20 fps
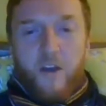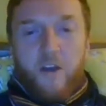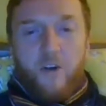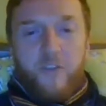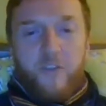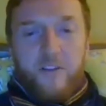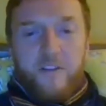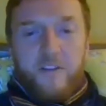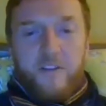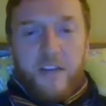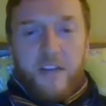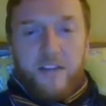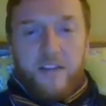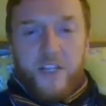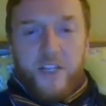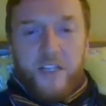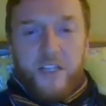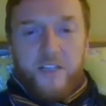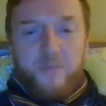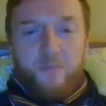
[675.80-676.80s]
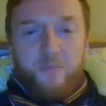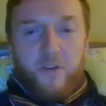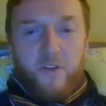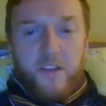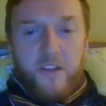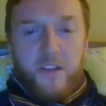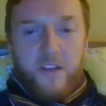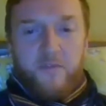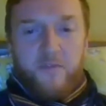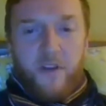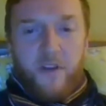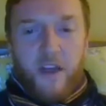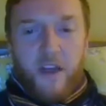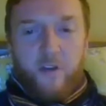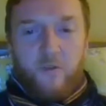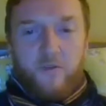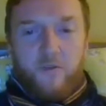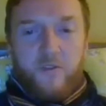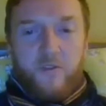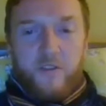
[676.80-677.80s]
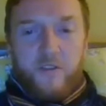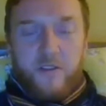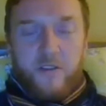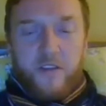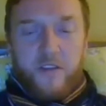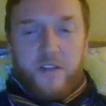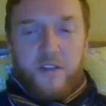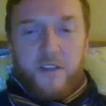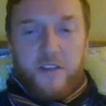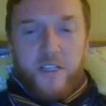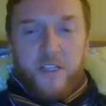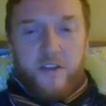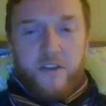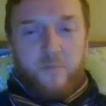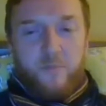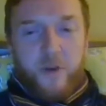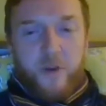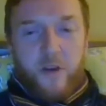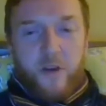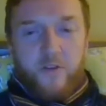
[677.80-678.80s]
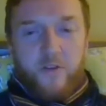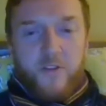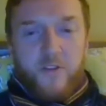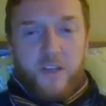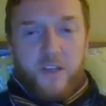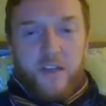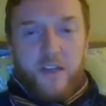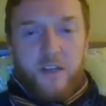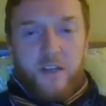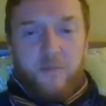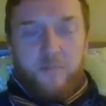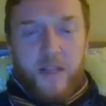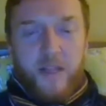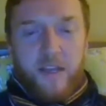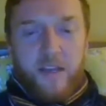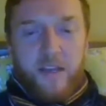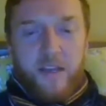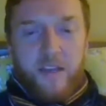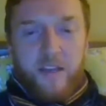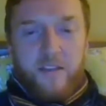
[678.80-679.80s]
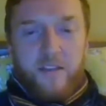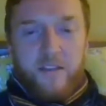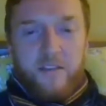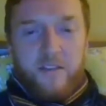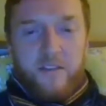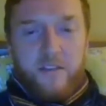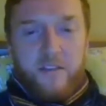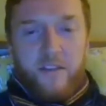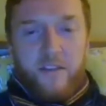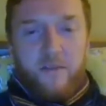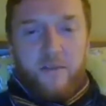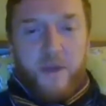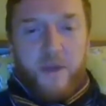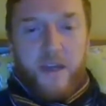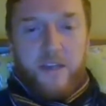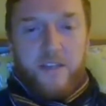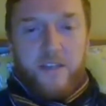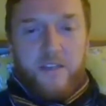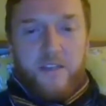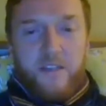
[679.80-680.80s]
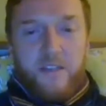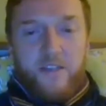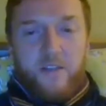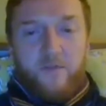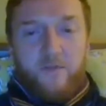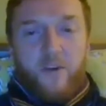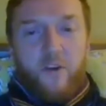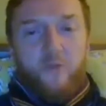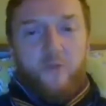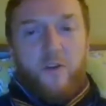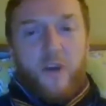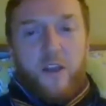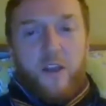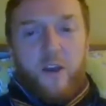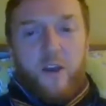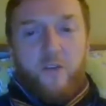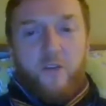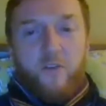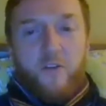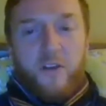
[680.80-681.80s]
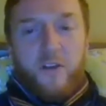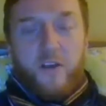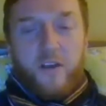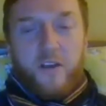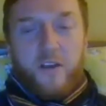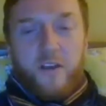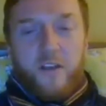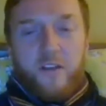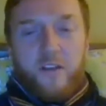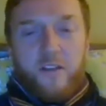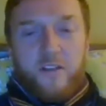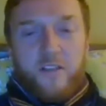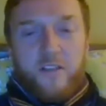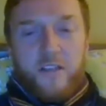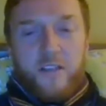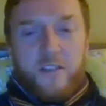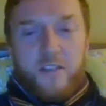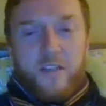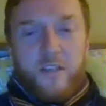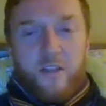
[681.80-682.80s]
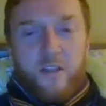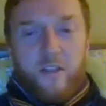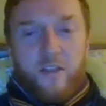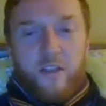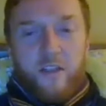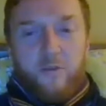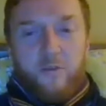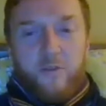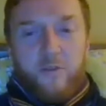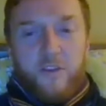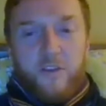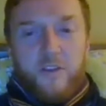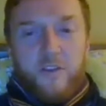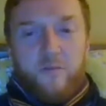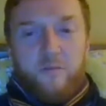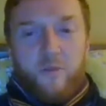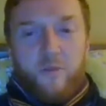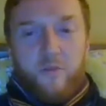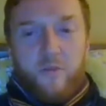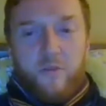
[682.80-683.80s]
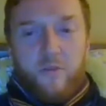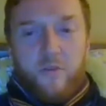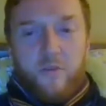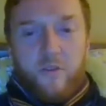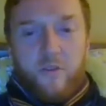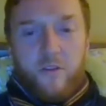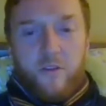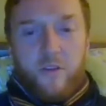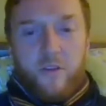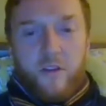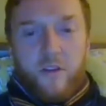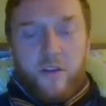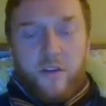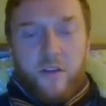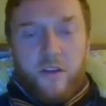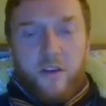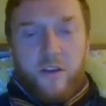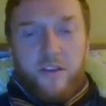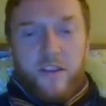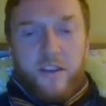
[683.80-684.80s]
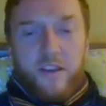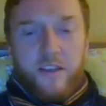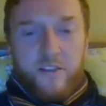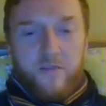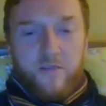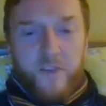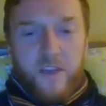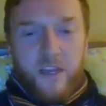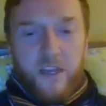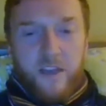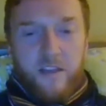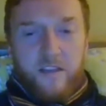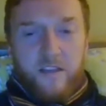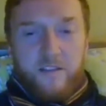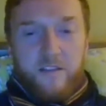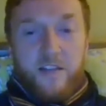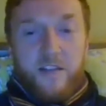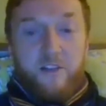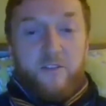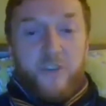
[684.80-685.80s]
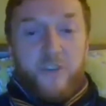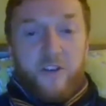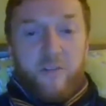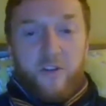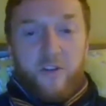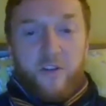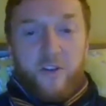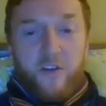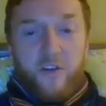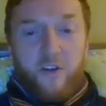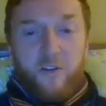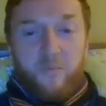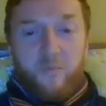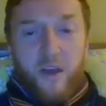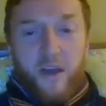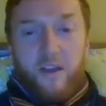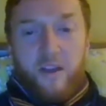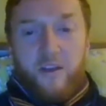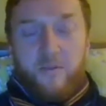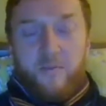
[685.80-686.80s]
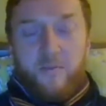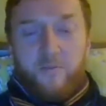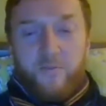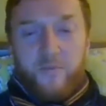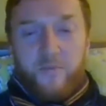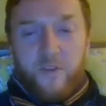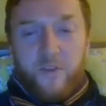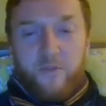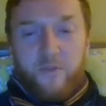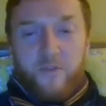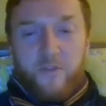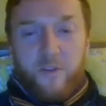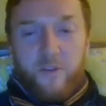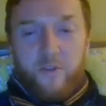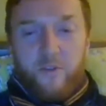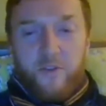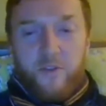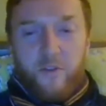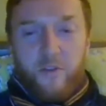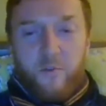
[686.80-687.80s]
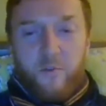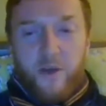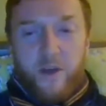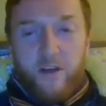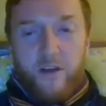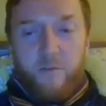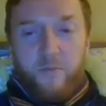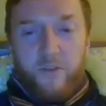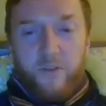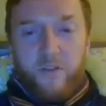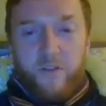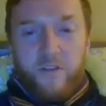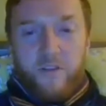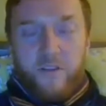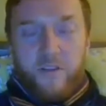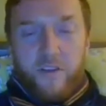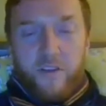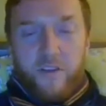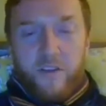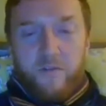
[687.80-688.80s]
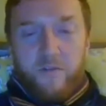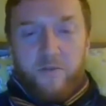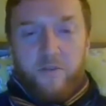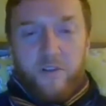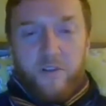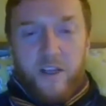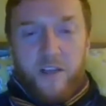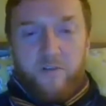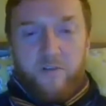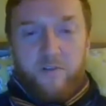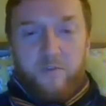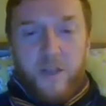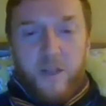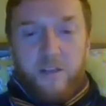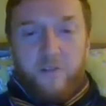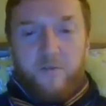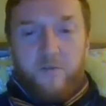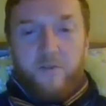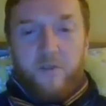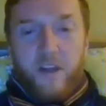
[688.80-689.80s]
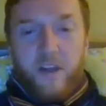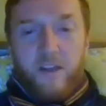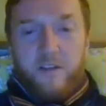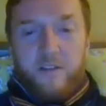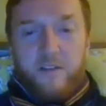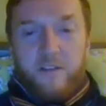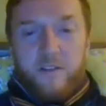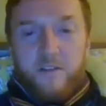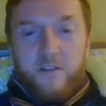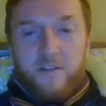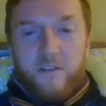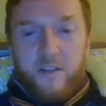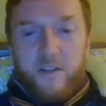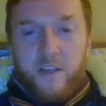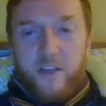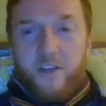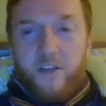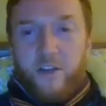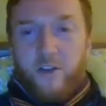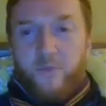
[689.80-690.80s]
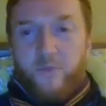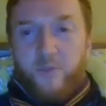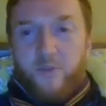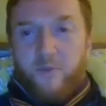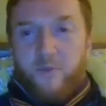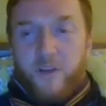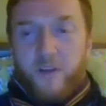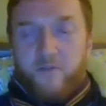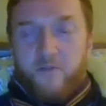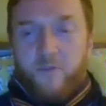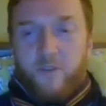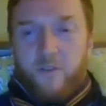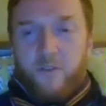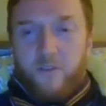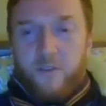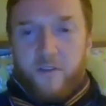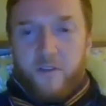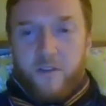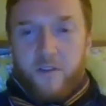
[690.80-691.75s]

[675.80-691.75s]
On the day that Jean's body is found, decomposing in a blanket in the back seat of her Renault in the 16th arrondissement, her next of kin is an Algerian conman who sold her apartment for 11 million francs so he could open a restaurant.